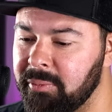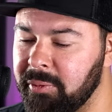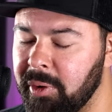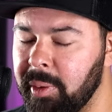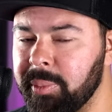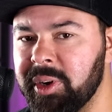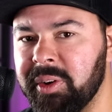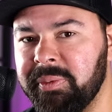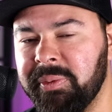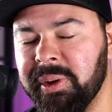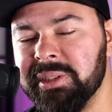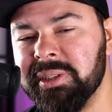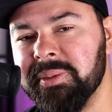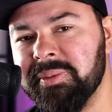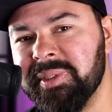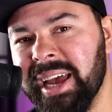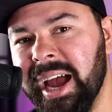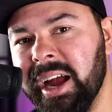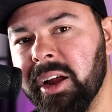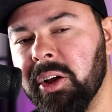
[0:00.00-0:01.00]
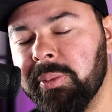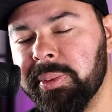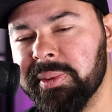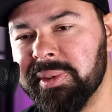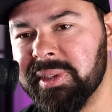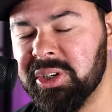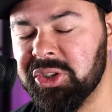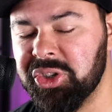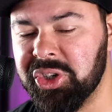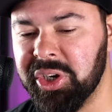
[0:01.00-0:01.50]
From the defensive tackle
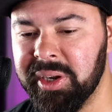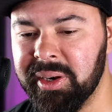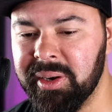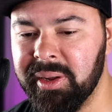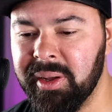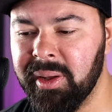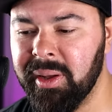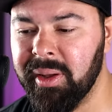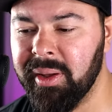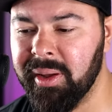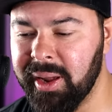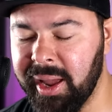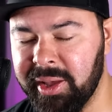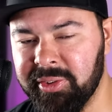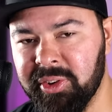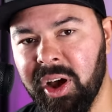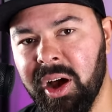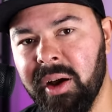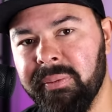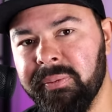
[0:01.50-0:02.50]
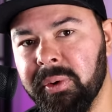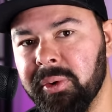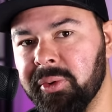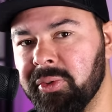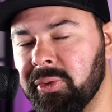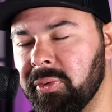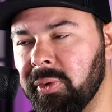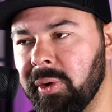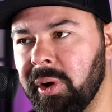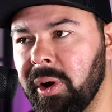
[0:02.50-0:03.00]
position, has
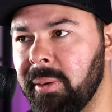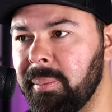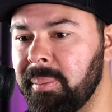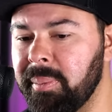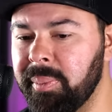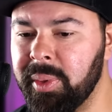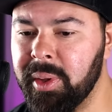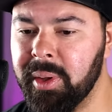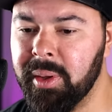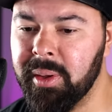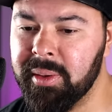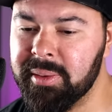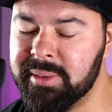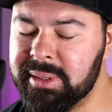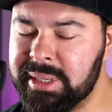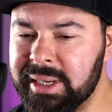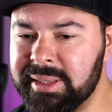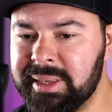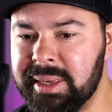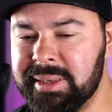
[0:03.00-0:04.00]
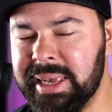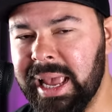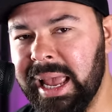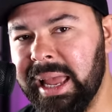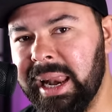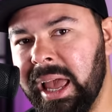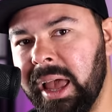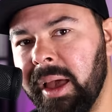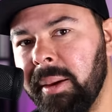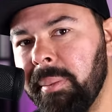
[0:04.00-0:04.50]
offers from Texas
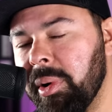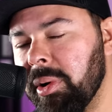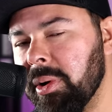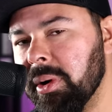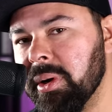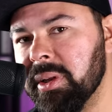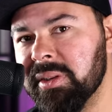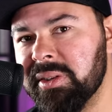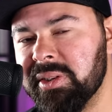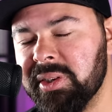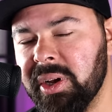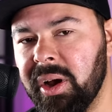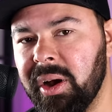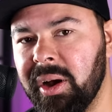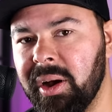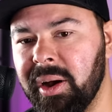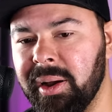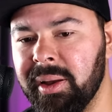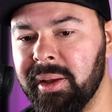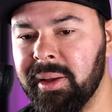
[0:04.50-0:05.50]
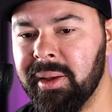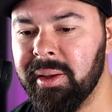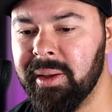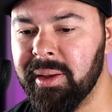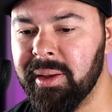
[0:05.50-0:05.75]
A&M, Arkansas,